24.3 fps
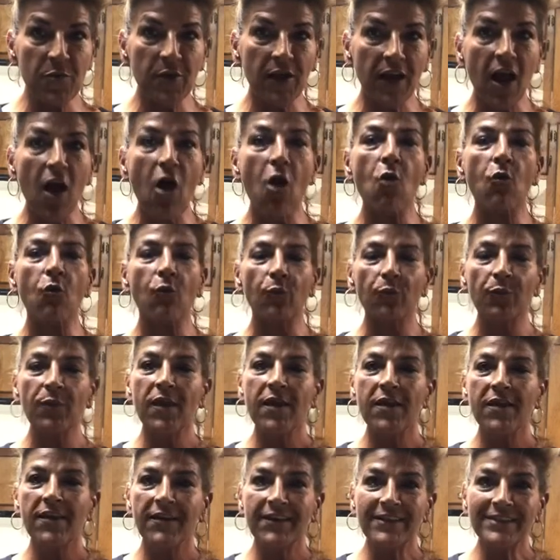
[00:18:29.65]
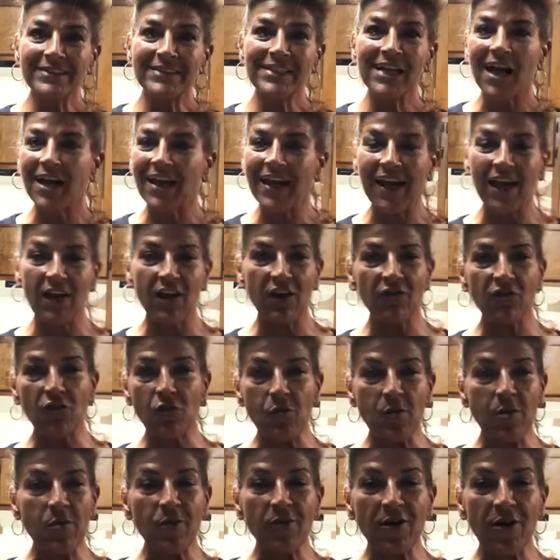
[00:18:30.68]
But, oh, I can't even
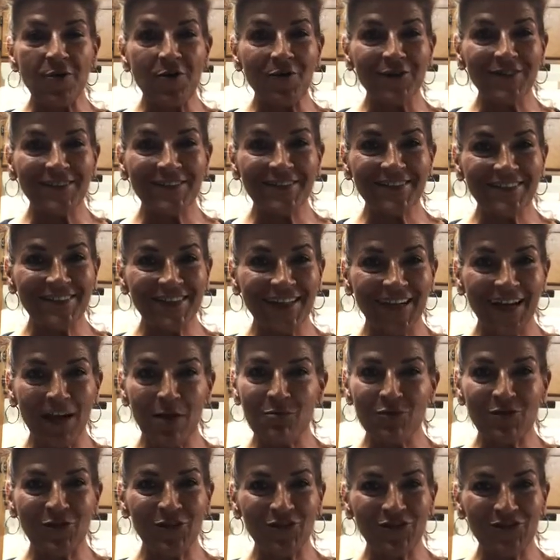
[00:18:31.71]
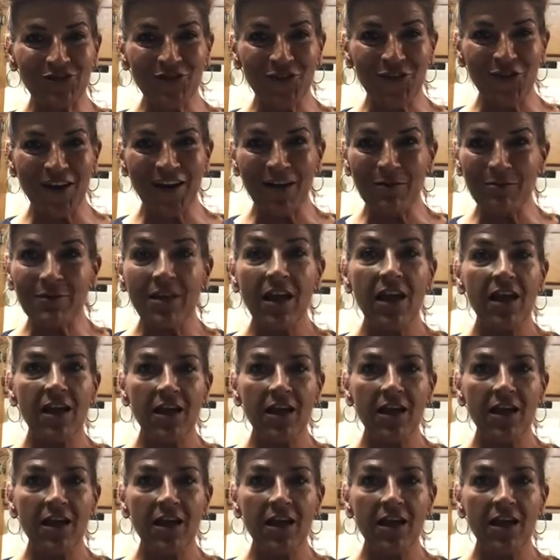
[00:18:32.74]
remember what I wanted to say. I'm so sorry.